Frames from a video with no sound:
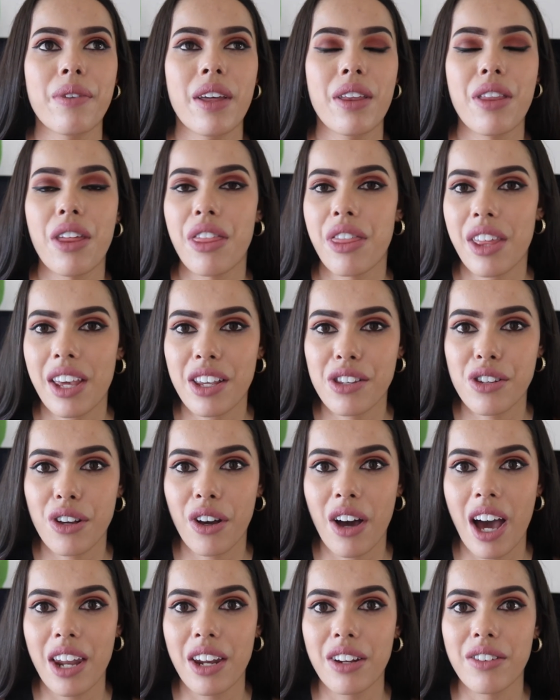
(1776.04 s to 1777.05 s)
the things you're
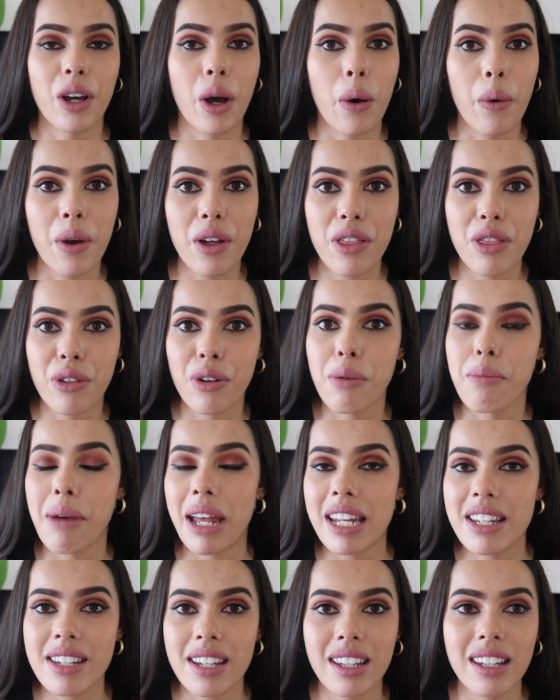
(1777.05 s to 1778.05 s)
kind of going through
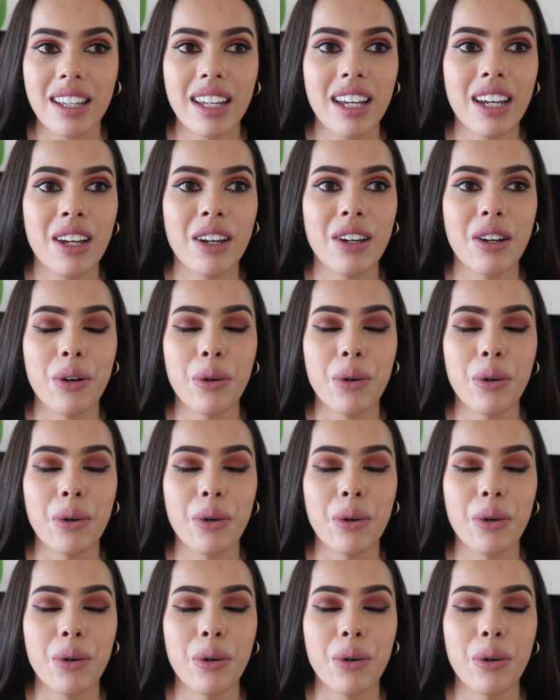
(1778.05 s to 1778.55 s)
mentally,